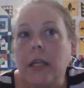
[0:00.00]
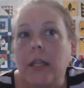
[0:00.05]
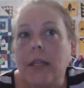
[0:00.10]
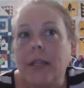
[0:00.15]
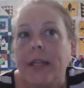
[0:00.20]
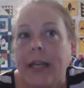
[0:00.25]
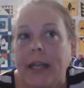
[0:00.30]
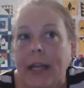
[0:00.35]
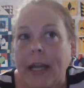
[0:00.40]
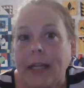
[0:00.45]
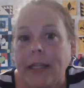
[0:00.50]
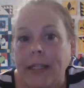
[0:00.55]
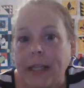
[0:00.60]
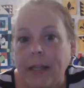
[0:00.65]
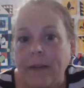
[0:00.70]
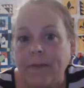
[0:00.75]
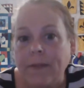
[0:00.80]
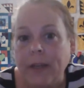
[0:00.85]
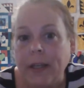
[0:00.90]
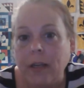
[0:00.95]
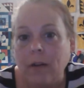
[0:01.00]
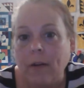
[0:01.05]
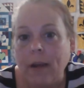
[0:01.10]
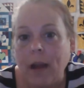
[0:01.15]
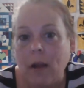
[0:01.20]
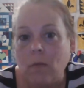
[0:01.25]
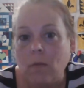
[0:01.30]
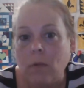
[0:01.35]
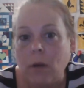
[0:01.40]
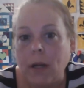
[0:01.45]
Then I did figure
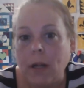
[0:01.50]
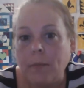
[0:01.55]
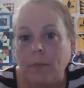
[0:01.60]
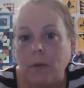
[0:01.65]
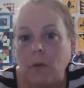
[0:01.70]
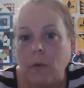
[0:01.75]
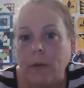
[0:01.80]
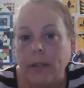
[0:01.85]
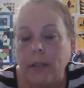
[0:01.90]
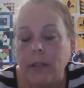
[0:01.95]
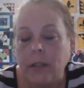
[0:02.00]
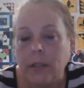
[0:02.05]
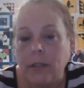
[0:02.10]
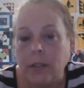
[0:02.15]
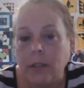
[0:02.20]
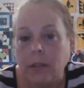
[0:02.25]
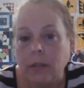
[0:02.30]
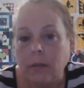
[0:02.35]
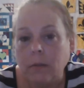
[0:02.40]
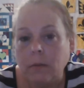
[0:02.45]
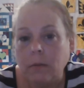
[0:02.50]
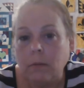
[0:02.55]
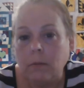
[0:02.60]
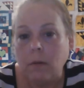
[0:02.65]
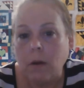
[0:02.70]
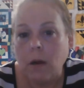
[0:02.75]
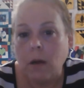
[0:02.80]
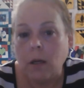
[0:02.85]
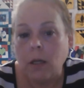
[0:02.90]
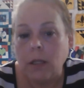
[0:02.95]
out what I'm going to do
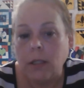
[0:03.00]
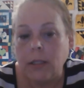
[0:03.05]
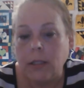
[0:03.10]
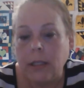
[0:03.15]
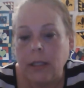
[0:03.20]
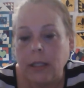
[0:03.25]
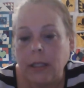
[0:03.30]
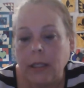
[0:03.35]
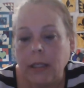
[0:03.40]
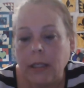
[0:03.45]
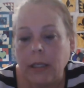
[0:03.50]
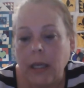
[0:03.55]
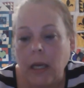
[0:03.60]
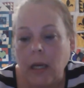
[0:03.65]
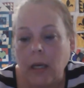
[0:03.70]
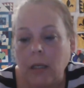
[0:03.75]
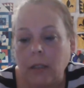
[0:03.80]
on the